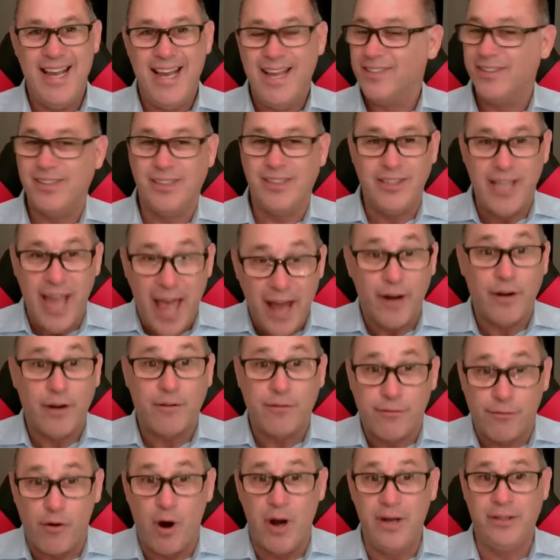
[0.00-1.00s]
isn't an
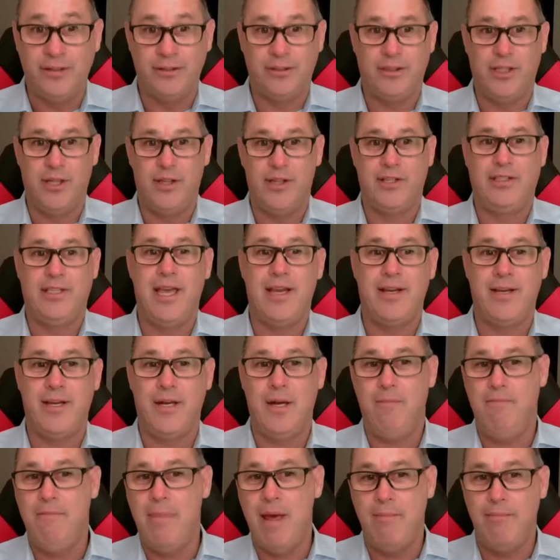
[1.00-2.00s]
affront to the
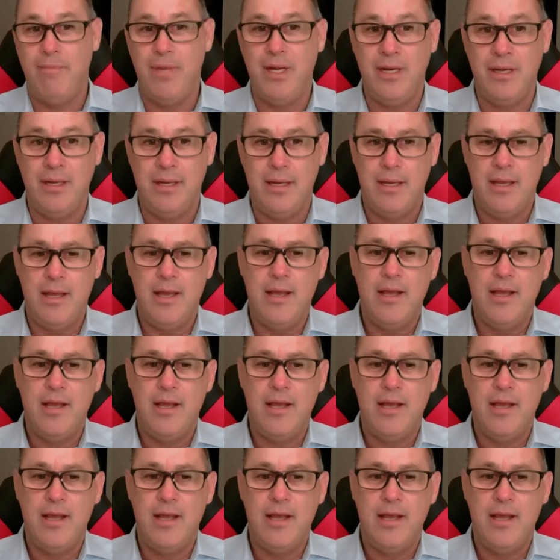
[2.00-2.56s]
Second Amendment,